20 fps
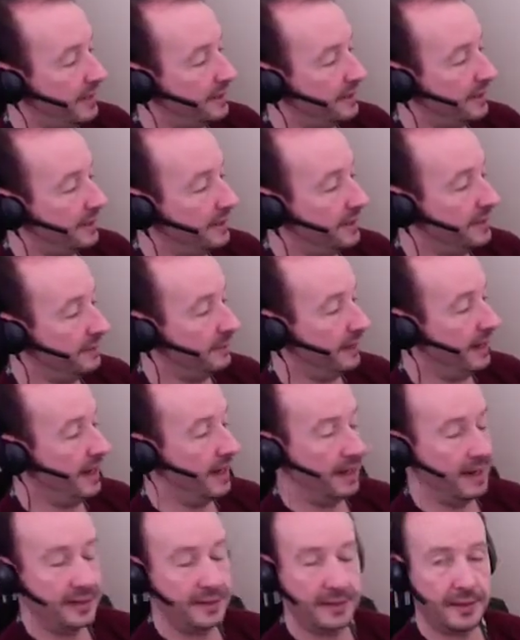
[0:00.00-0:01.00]
So this
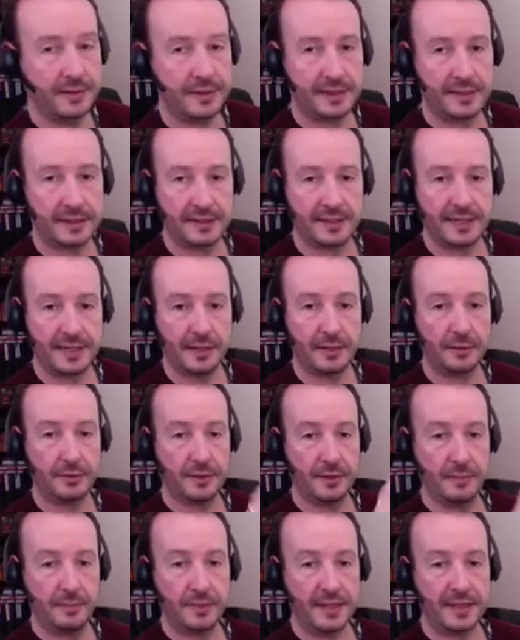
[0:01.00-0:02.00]
part is going to tell
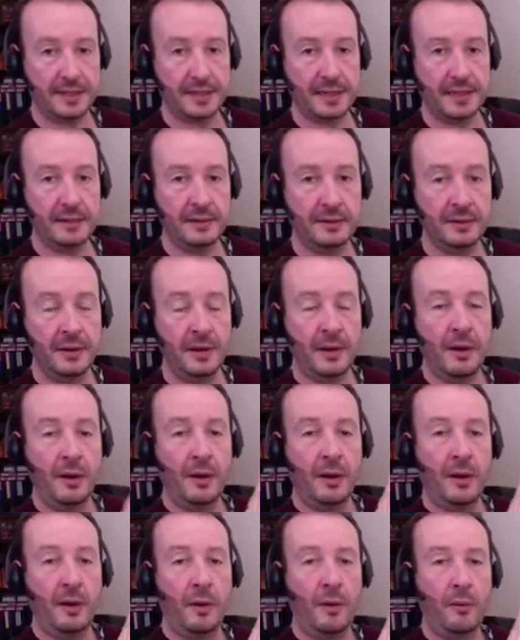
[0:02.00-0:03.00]
the mixer
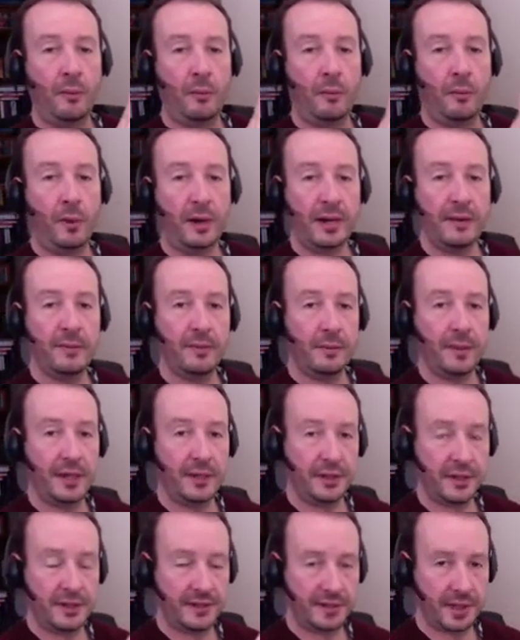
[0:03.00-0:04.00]
what
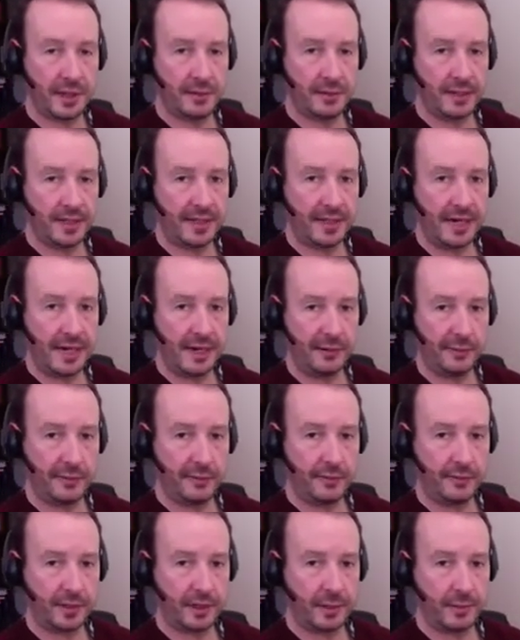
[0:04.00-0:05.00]
information it's going to get
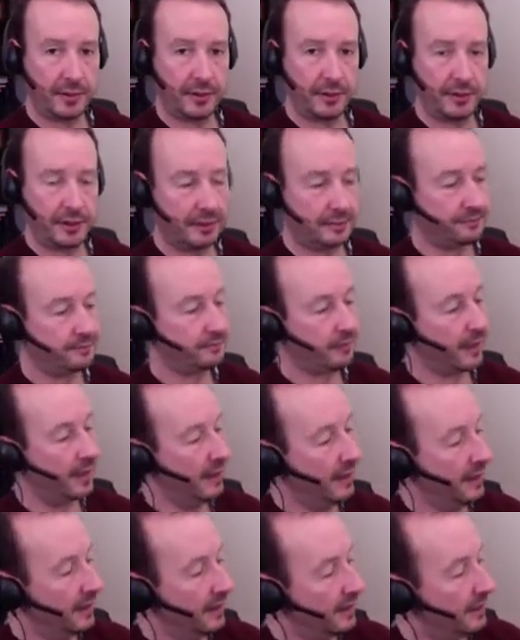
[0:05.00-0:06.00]
from the computer.
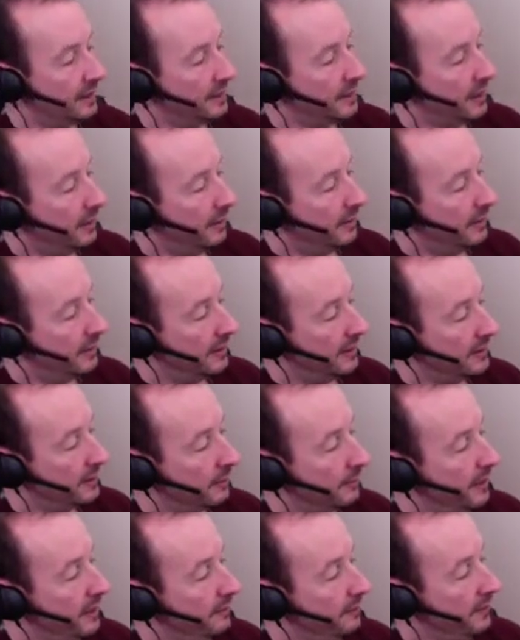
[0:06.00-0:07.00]
So there's a
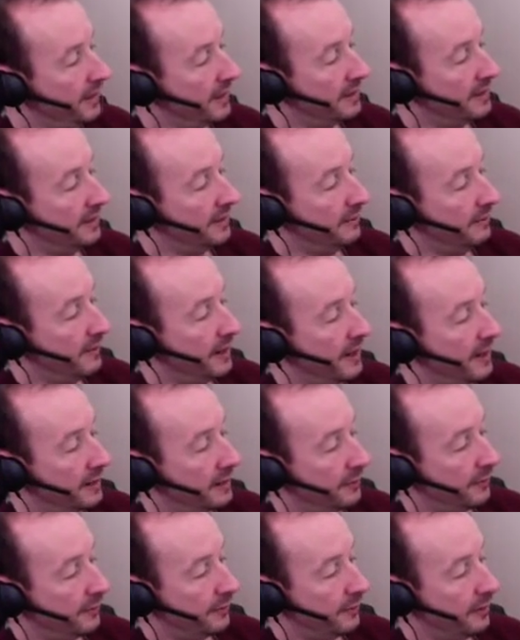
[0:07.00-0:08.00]
red button
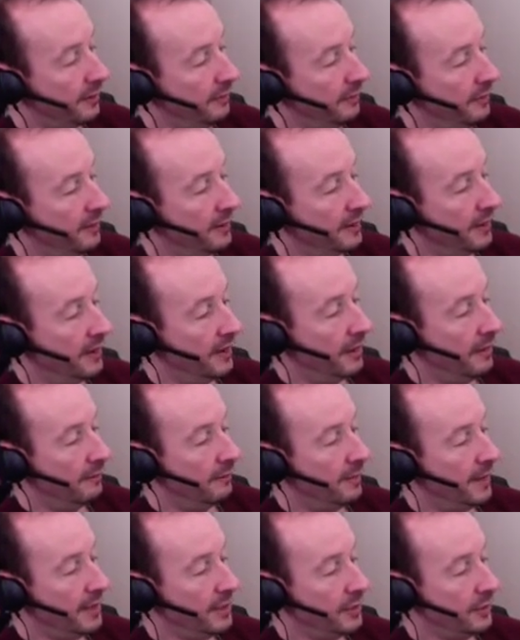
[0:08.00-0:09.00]
marked from.
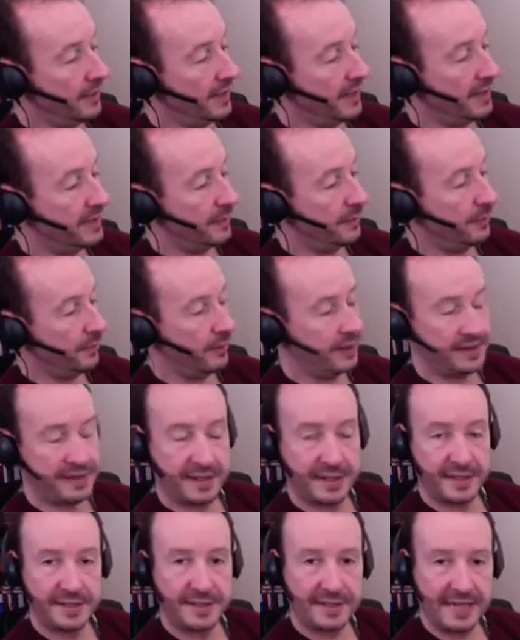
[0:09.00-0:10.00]
Make sure that is
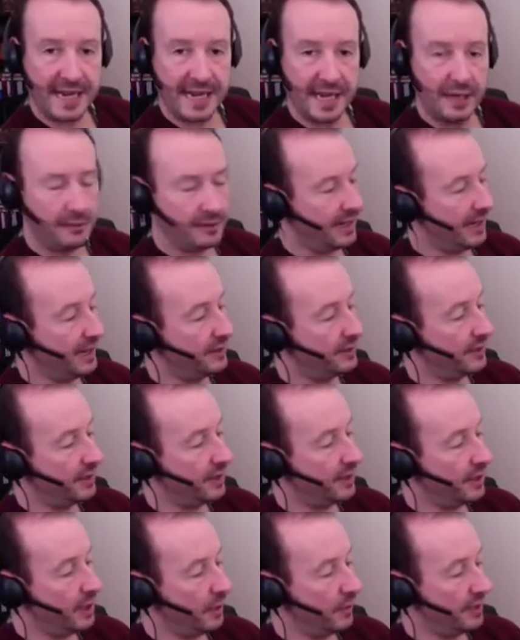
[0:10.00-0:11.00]
pressed down into
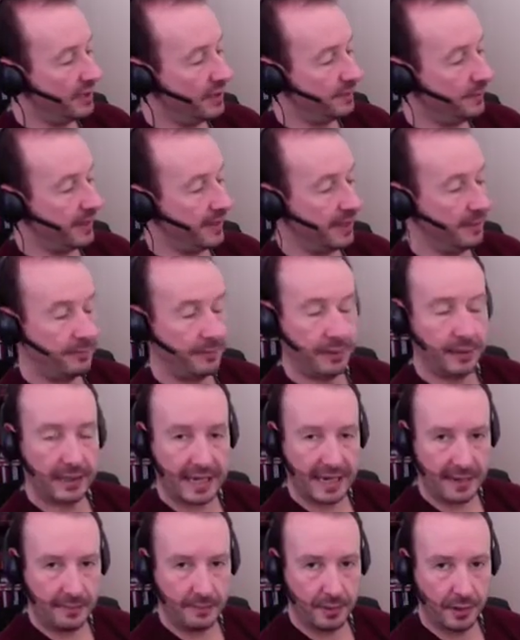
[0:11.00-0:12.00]
USB
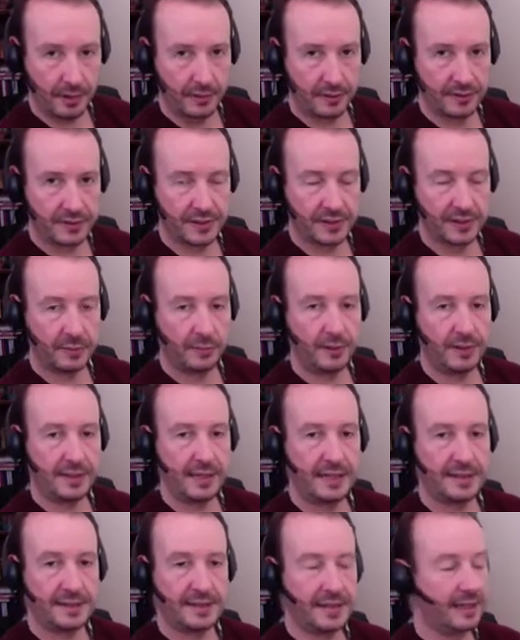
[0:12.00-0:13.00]
play mode. So what
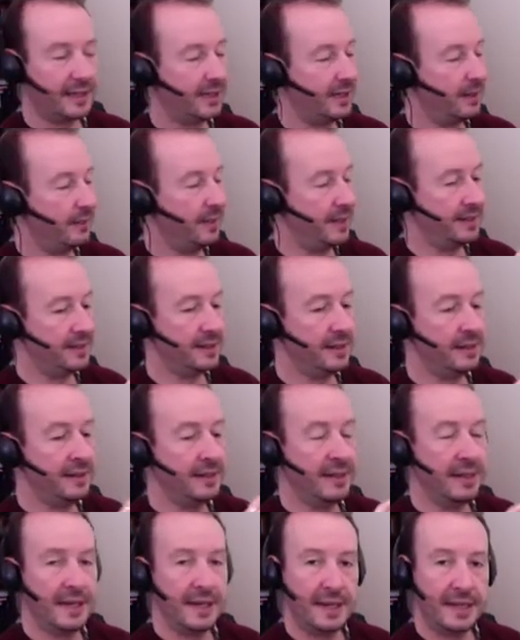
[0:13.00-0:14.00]
that's telling the mixer
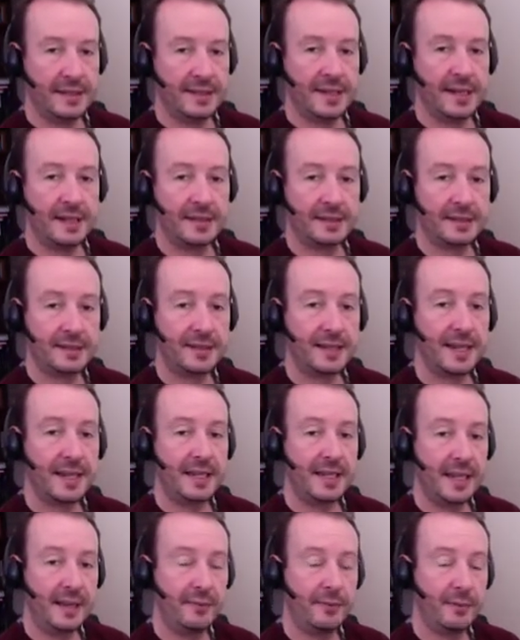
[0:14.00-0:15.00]
is that it's to
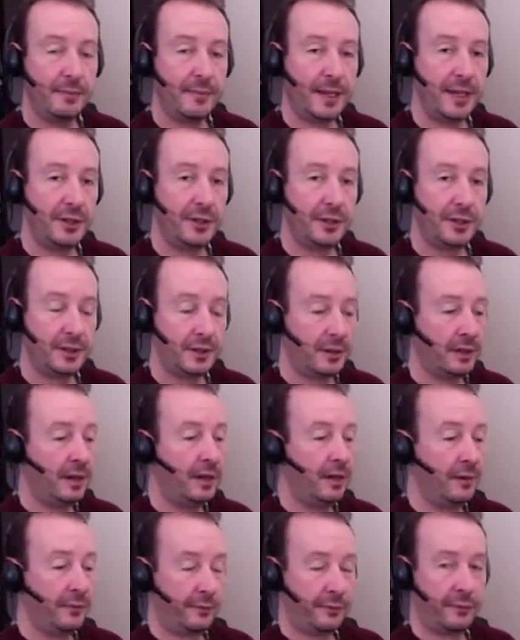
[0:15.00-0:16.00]
take information
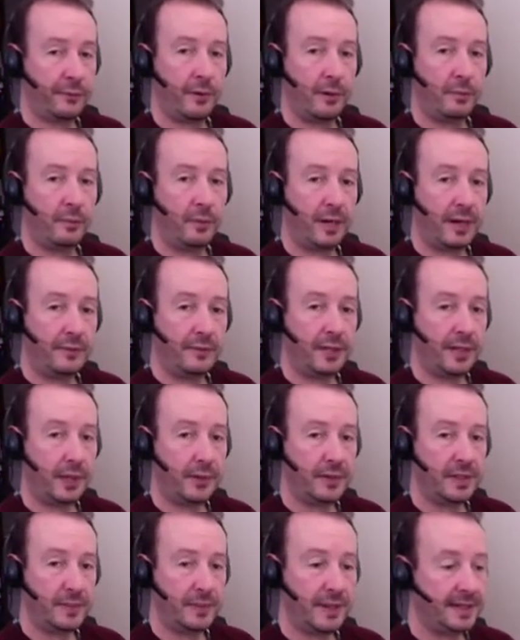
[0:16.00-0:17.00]
from whatever the
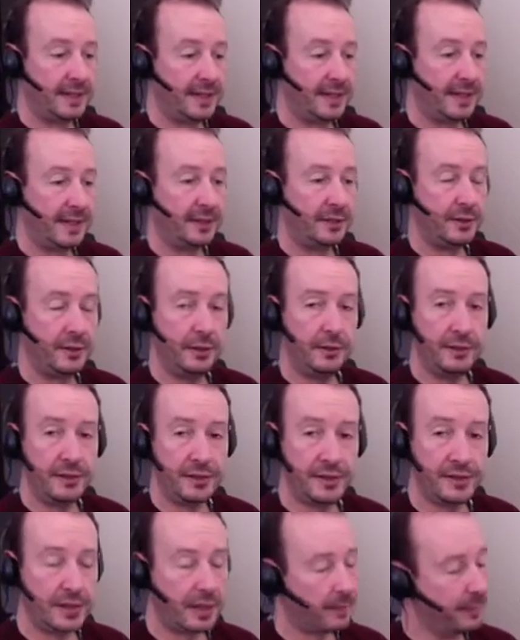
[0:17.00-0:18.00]
USB is connected to,
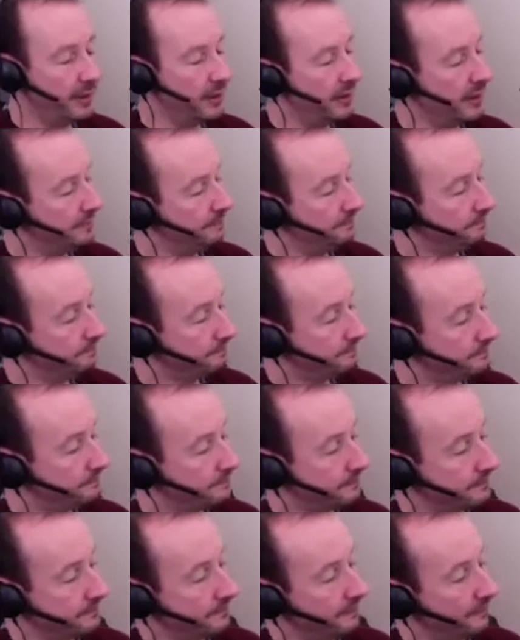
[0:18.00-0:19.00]
which is the computer.
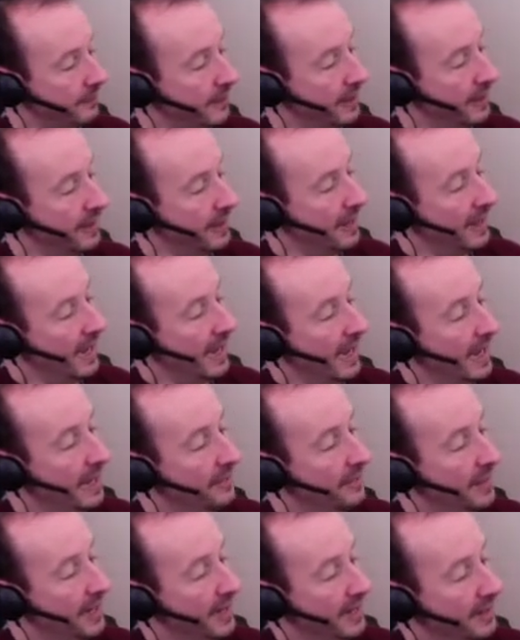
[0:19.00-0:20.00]

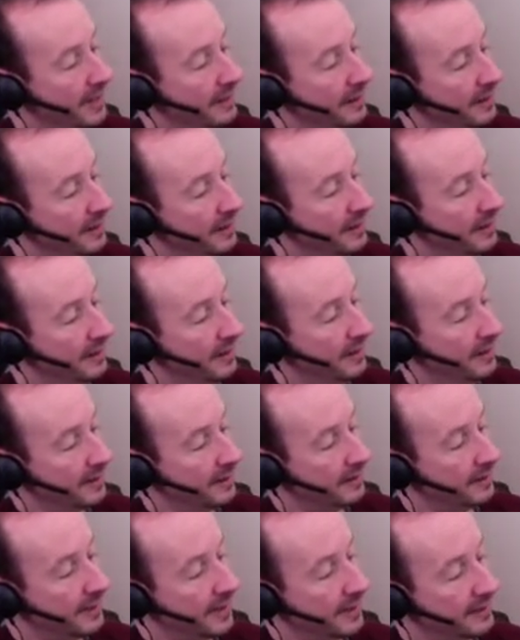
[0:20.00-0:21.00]
And then
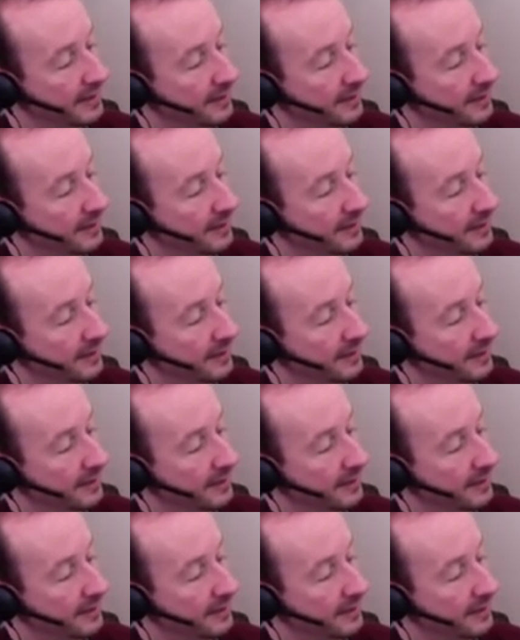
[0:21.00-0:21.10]
there's